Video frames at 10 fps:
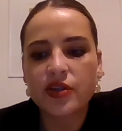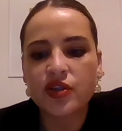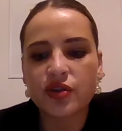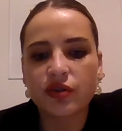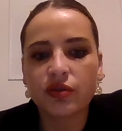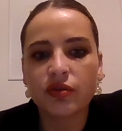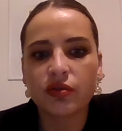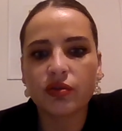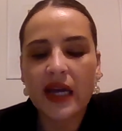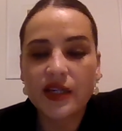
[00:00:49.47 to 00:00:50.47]
to
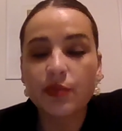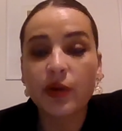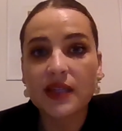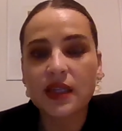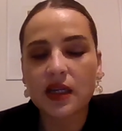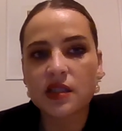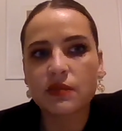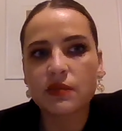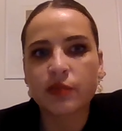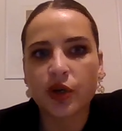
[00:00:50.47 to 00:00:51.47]
enterprise
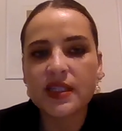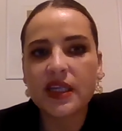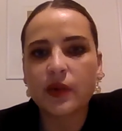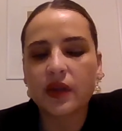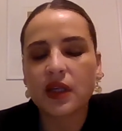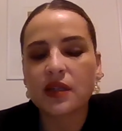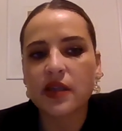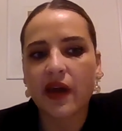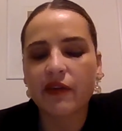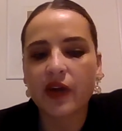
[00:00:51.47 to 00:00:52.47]
customers, mostly within South
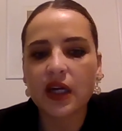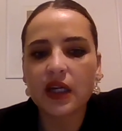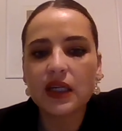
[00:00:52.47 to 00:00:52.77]
Africa,